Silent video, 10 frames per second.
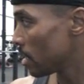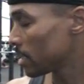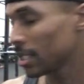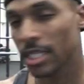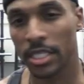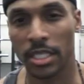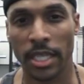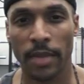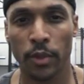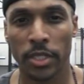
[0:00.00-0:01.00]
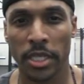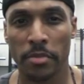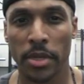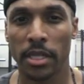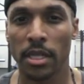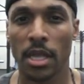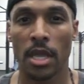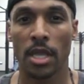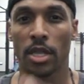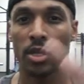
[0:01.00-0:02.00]
Essentially it's the same routine, but
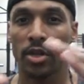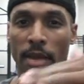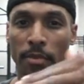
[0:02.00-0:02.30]
you're